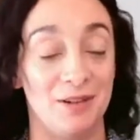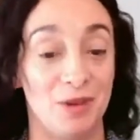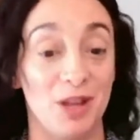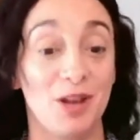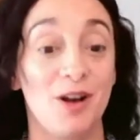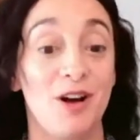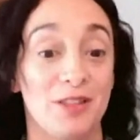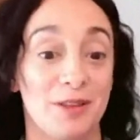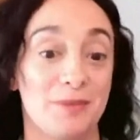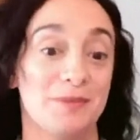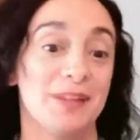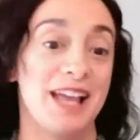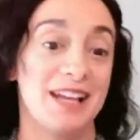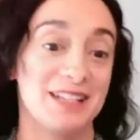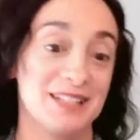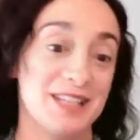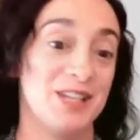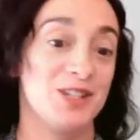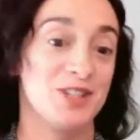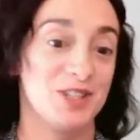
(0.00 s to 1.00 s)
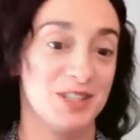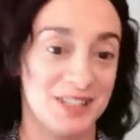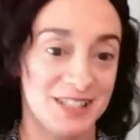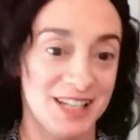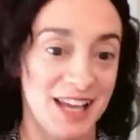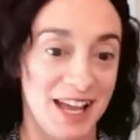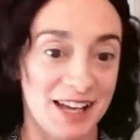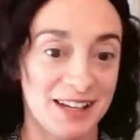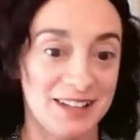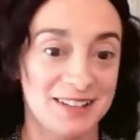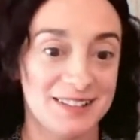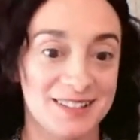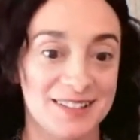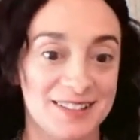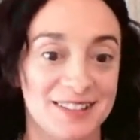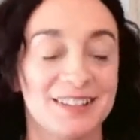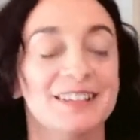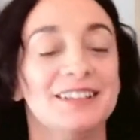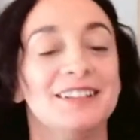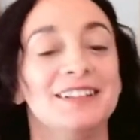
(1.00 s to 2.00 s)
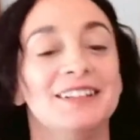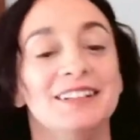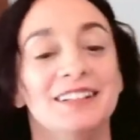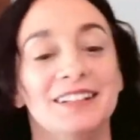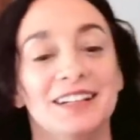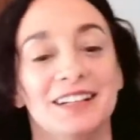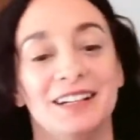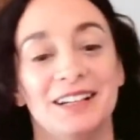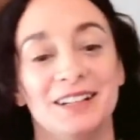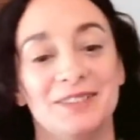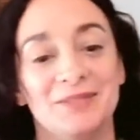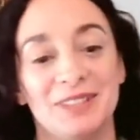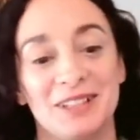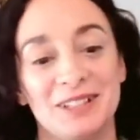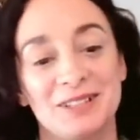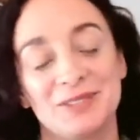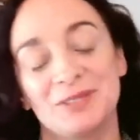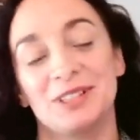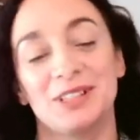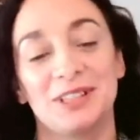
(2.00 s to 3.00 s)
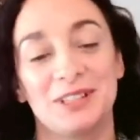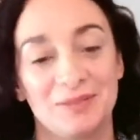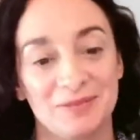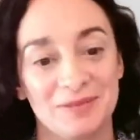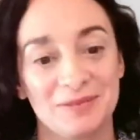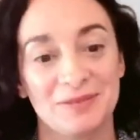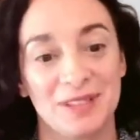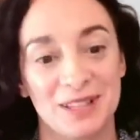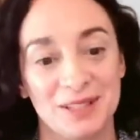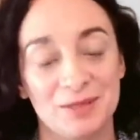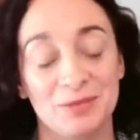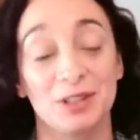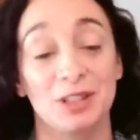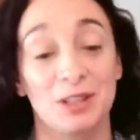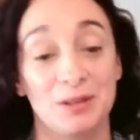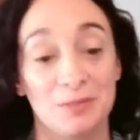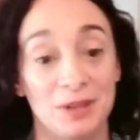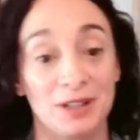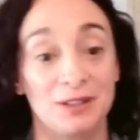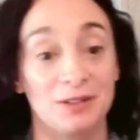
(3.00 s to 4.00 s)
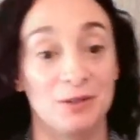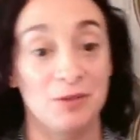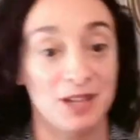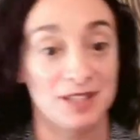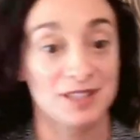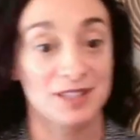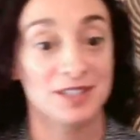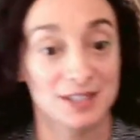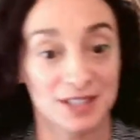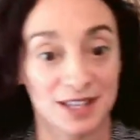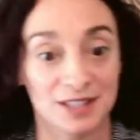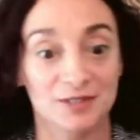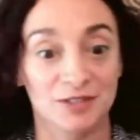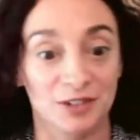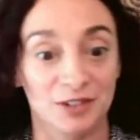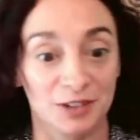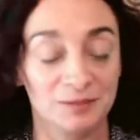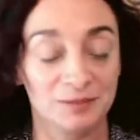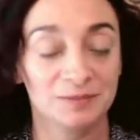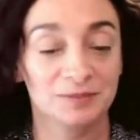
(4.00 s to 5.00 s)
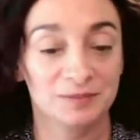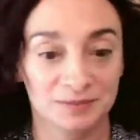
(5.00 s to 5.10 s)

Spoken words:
We call them lactation techs, and it's really been quite successful.